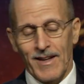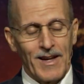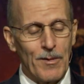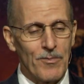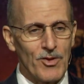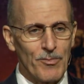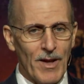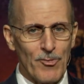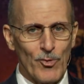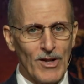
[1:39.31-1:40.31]
I'm
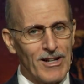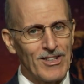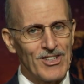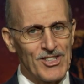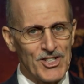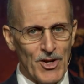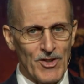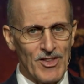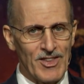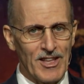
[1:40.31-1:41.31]
sometimes reluctant to share
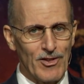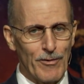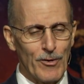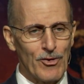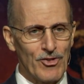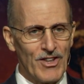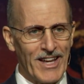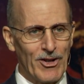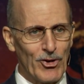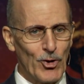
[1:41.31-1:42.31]
these things the first
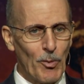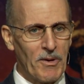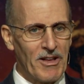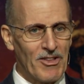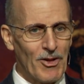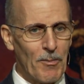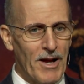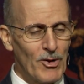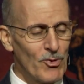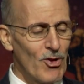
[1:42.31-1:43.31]
night or two because I might
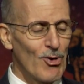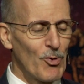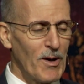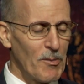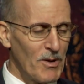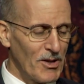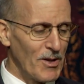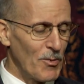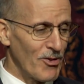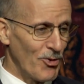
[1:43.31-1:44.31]
lose all credibility
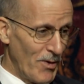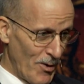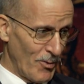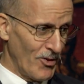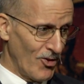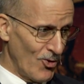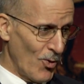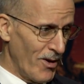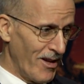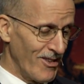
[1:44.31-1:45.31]
once you hear what the
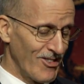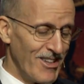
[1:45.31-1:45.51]
story is.